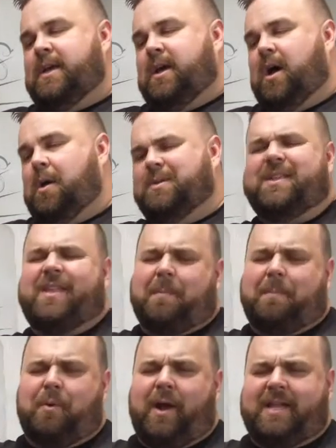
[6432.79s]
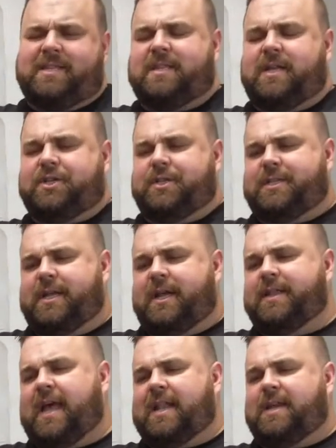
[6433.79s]
It was in like a brace, I should say,
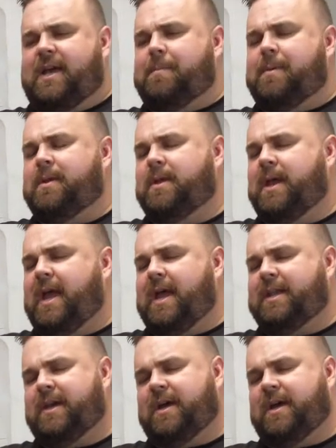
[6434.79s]
at that time. And,